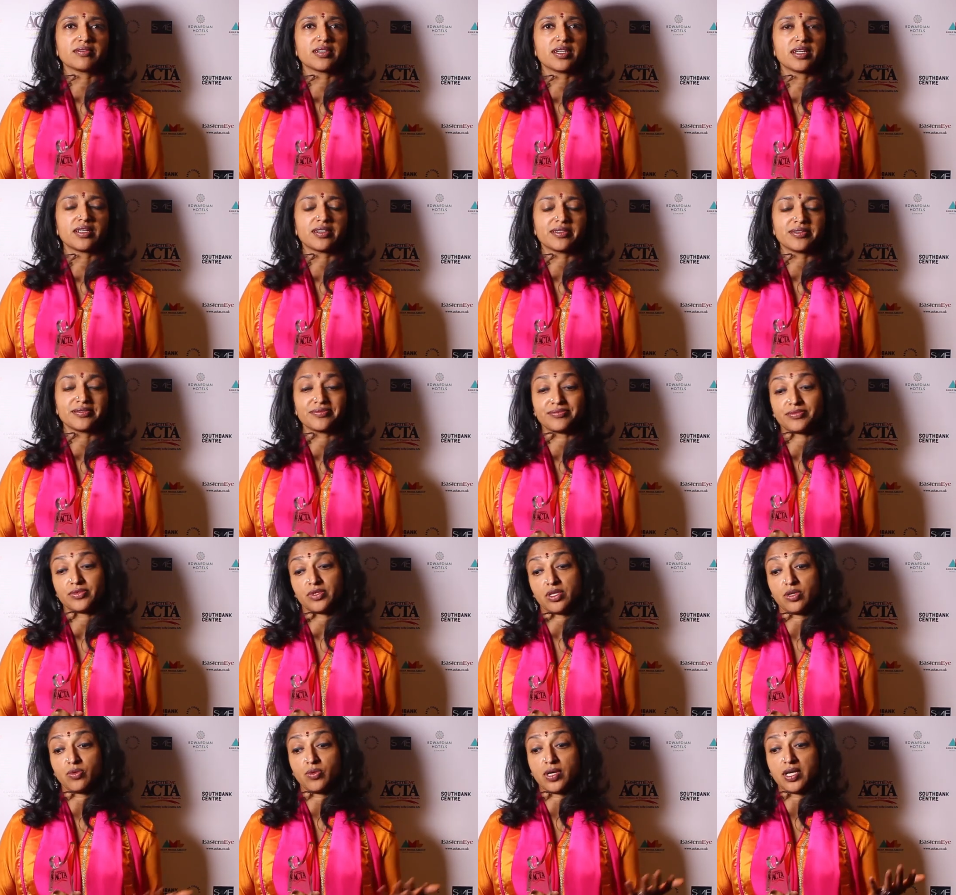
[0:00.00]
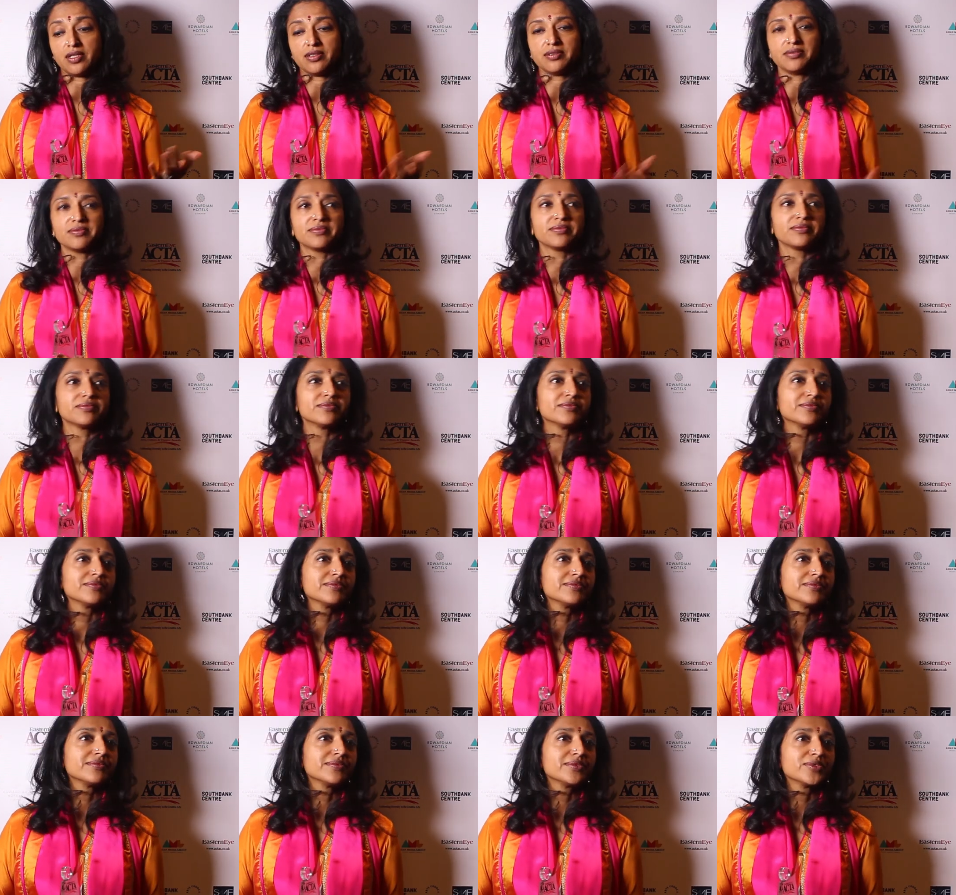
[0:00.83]
And oh well,
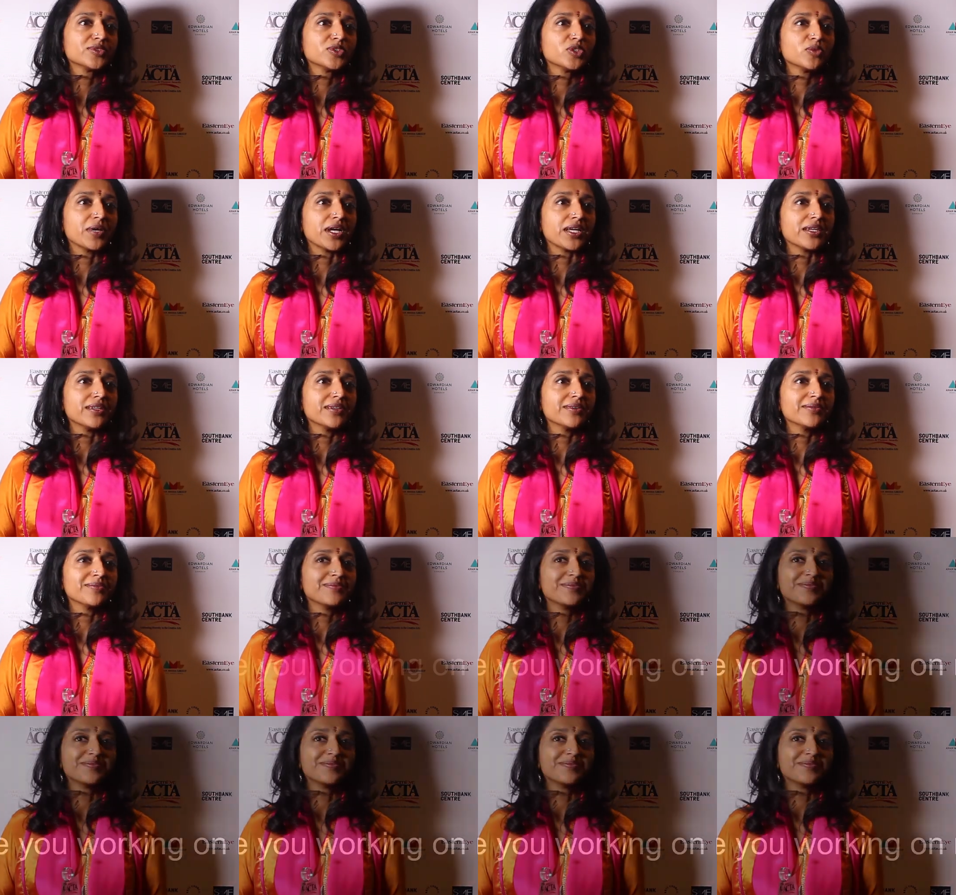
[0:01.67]
too bad.